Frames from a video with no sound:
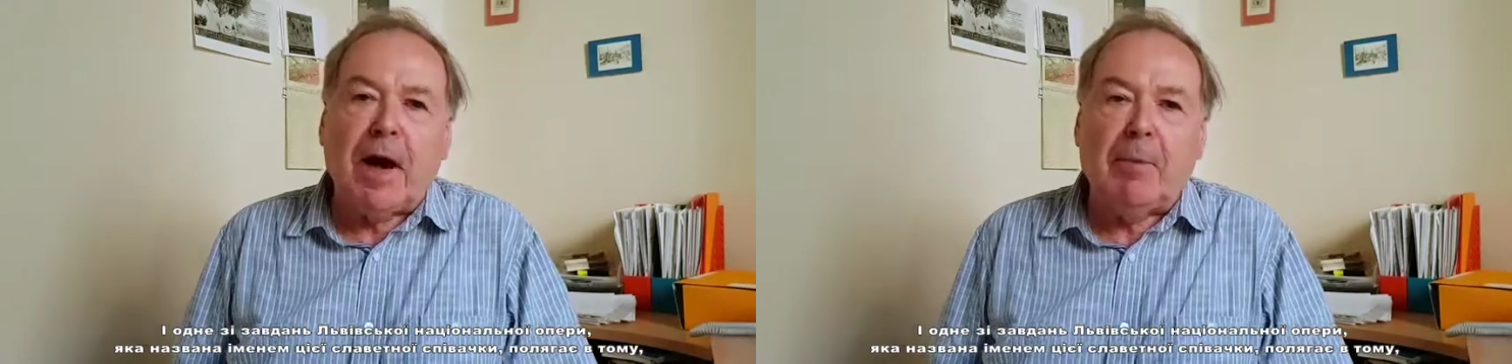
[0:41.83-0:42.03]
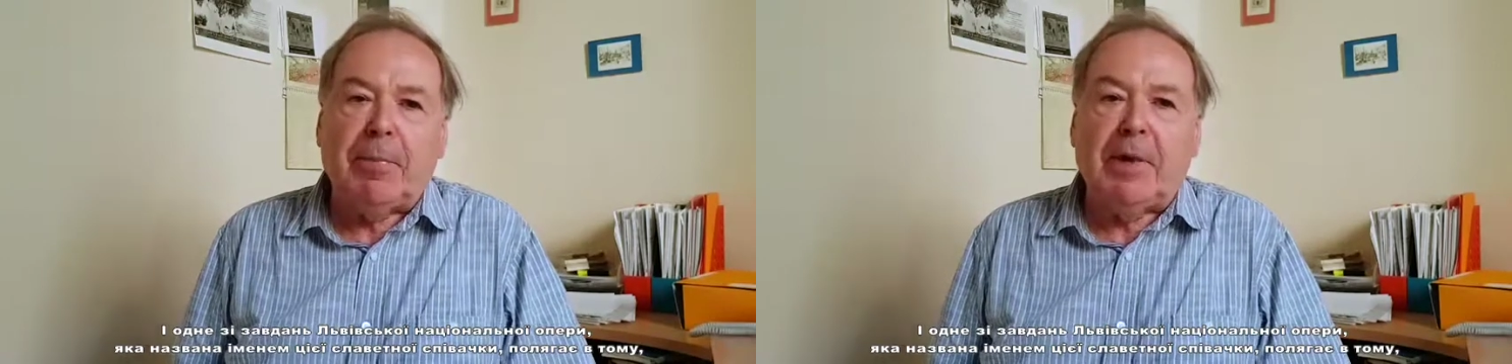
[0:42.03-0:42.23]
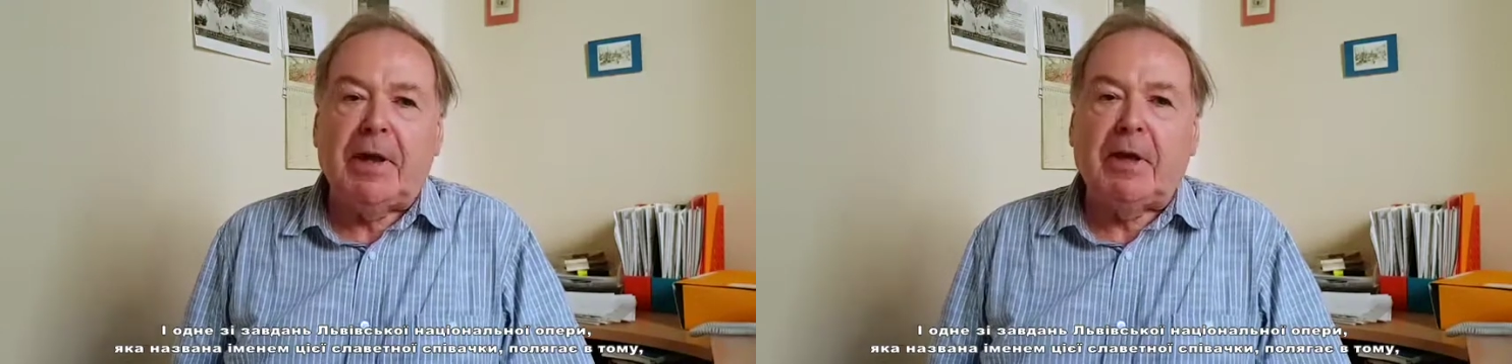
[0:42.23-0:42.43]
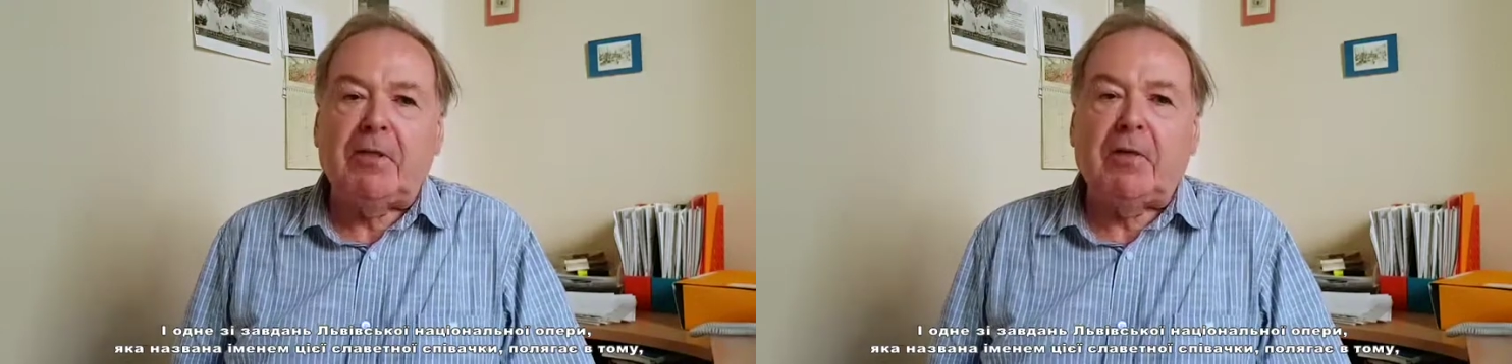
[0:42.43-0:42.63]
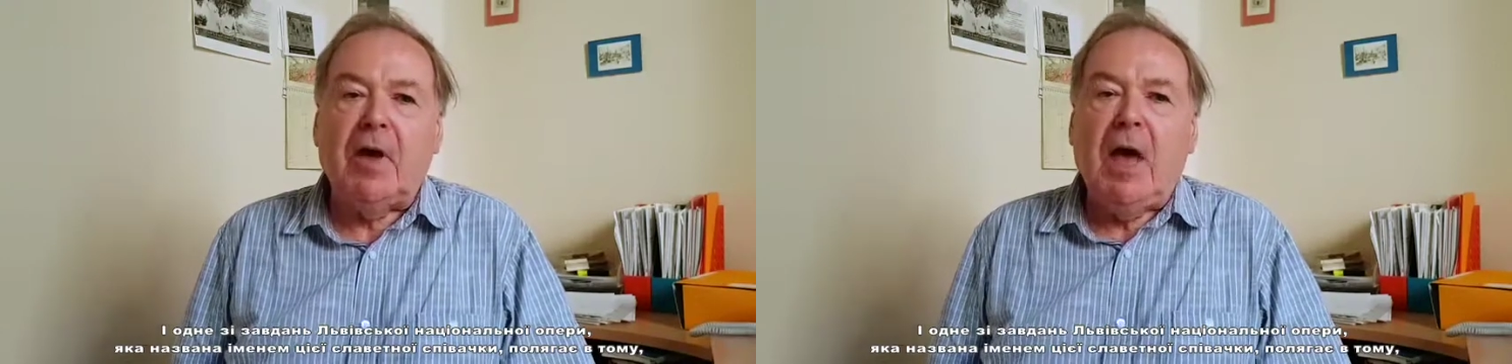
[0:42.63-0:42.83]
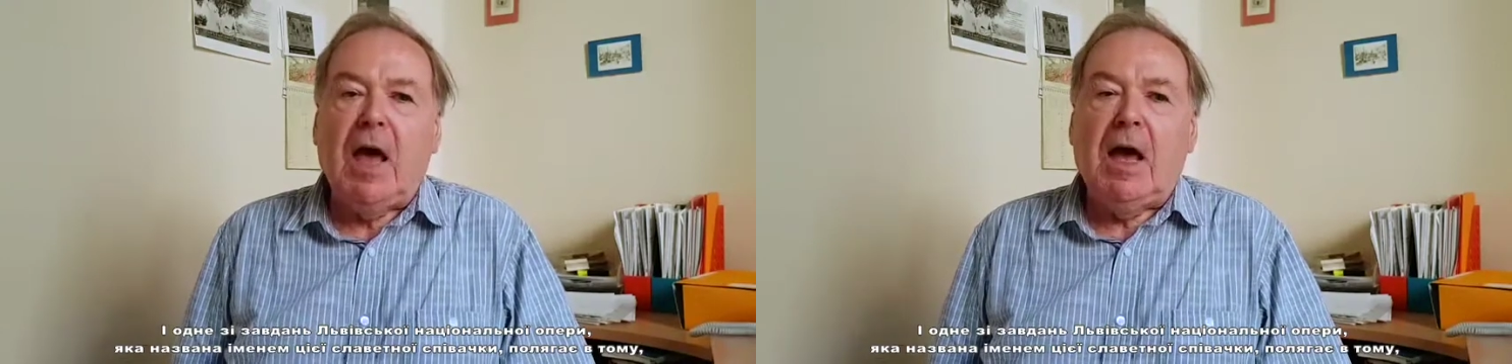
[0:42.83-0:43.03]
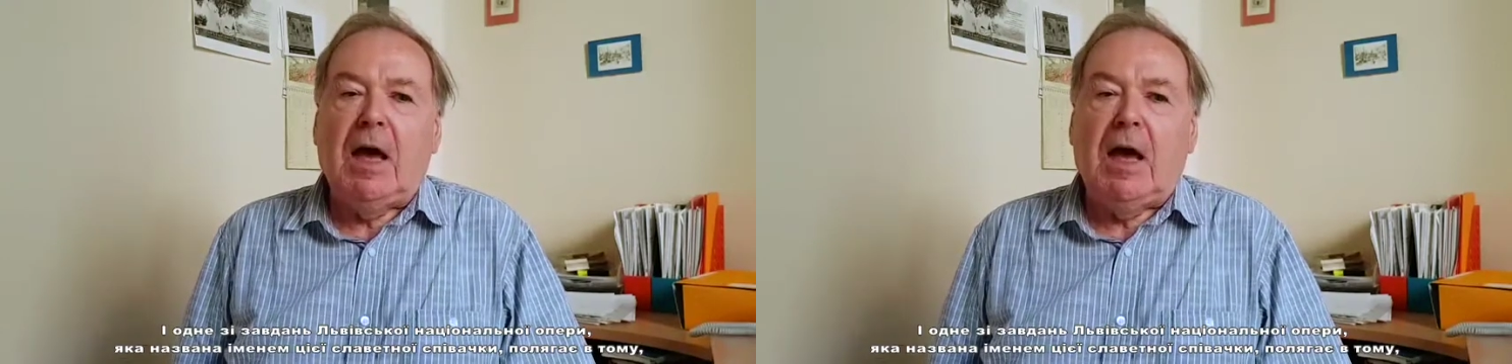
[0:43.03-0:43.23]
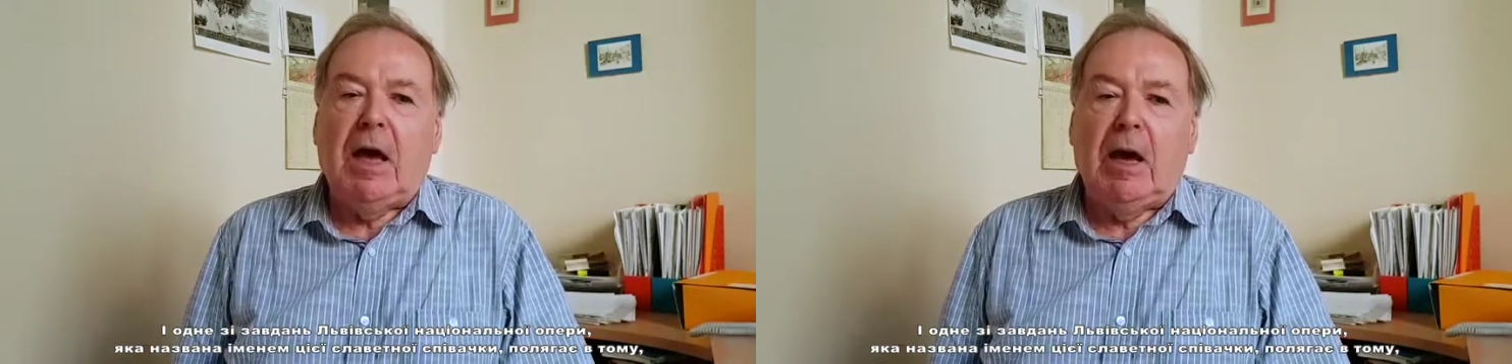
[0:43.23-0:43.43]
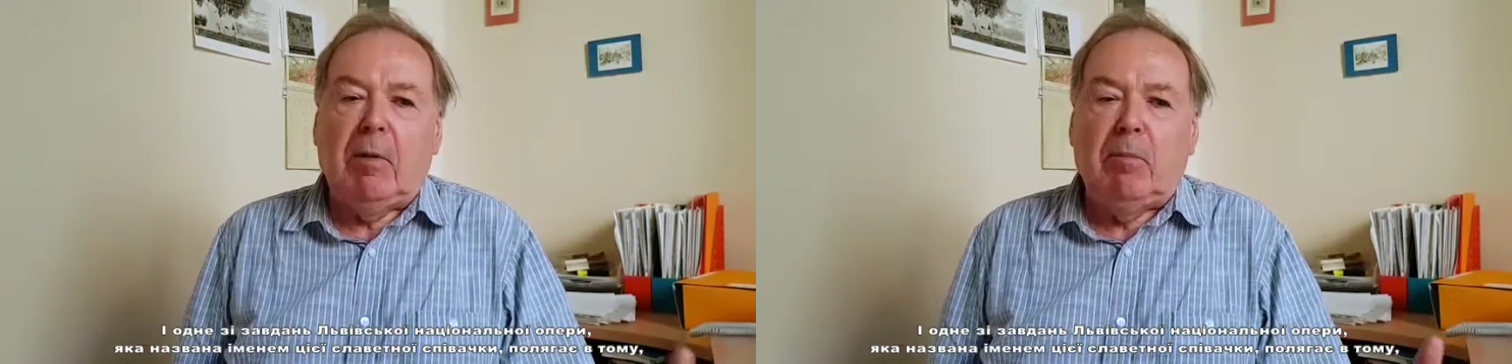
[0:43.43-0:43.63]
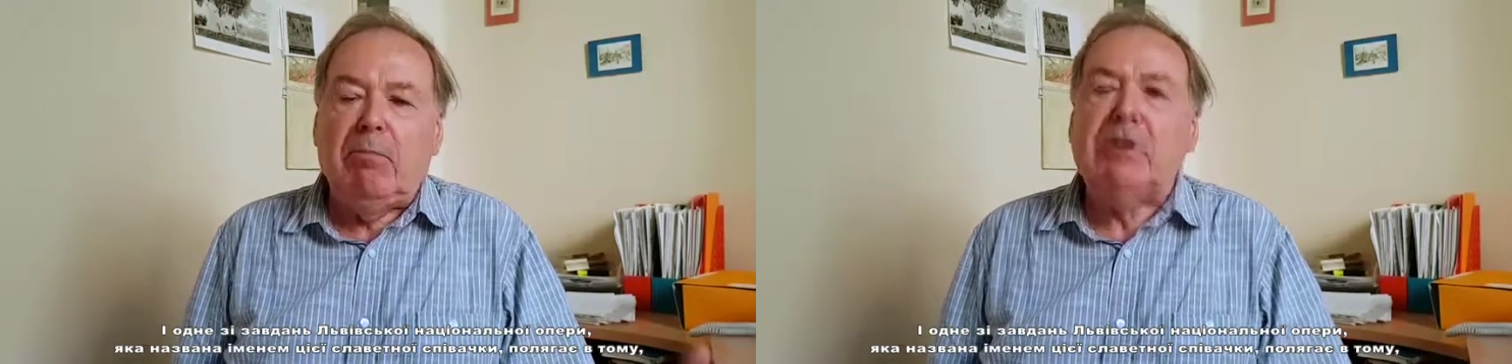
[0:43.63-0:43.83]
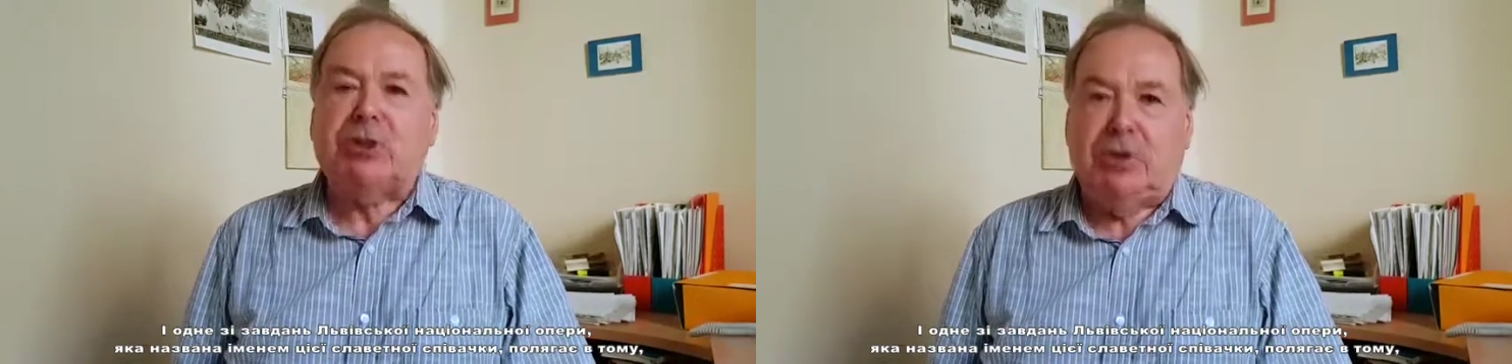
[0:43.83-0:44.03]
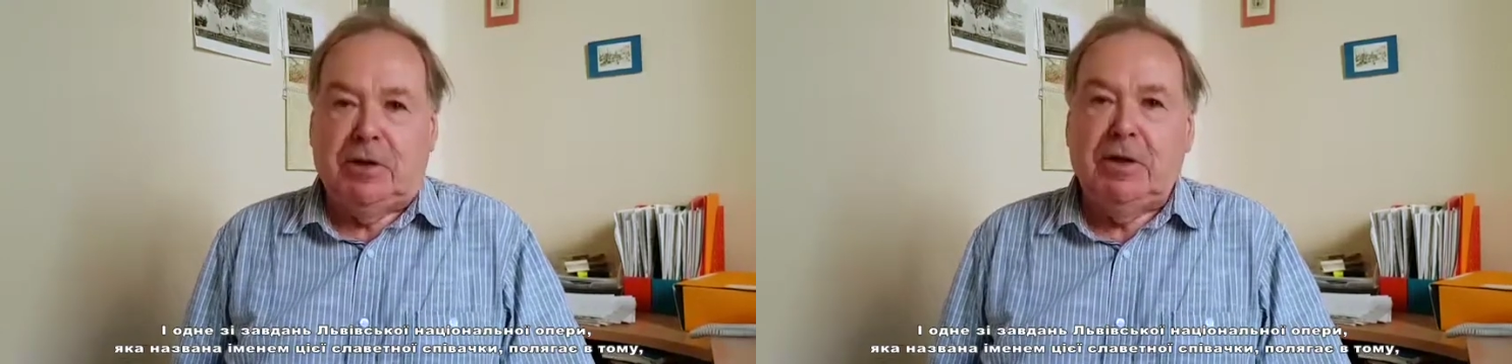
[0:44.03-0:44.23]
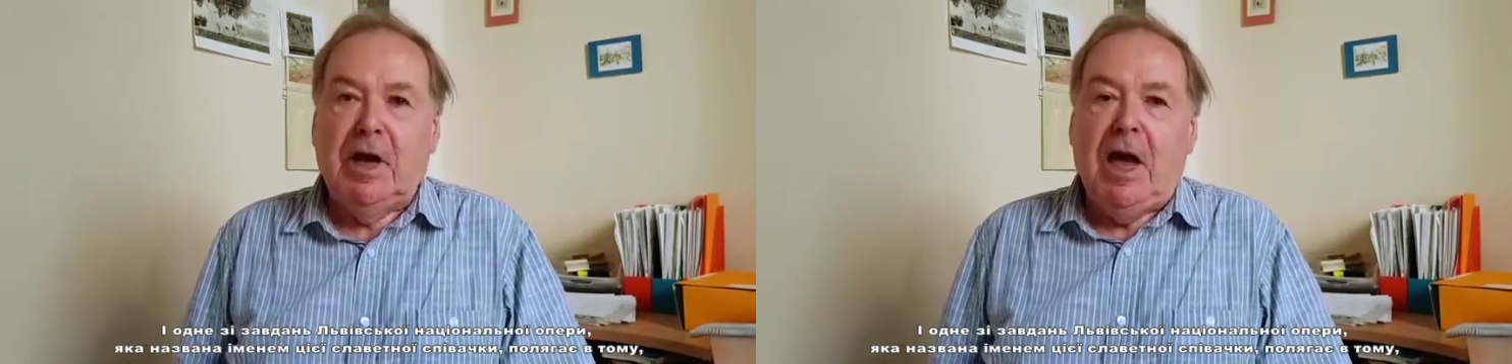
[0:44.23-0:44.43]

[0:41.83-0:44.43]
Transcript: Company's mission.